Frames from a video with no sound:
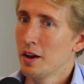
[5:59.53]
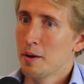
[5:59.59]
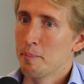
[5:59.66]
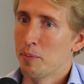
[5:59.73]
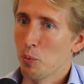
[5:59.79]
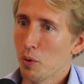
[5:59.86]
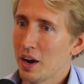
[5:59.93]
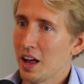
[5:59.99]

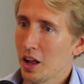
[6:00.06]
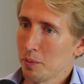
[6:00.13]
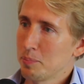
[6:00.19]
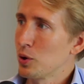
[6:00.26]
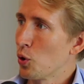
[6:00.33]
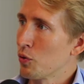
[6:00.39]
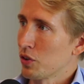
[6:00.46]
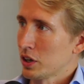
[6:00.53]
But what helped
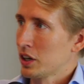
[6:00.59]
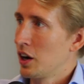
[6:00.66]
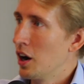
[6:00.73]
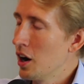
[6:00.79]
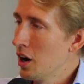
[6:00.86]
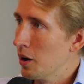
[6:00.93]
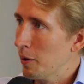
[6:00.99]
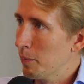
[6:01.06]
me
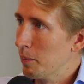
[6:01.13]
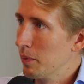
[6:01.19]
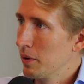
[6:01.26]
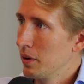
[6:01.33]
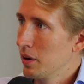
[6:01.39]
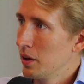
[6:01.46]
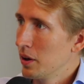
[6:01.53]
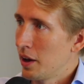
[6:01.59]
overcome,
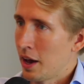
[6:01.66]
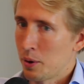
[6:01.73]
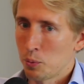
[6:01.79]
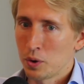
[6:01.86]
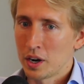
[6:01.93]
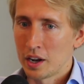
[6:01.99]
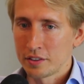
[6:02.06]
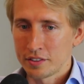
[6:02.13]
and
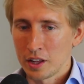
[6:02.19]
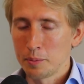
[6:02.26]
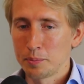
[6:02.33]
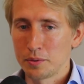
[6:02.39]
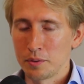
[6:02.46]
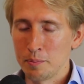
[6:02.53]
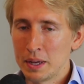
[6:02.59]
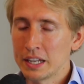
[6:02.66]
what has
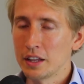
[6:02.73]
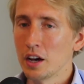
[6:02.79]
helped many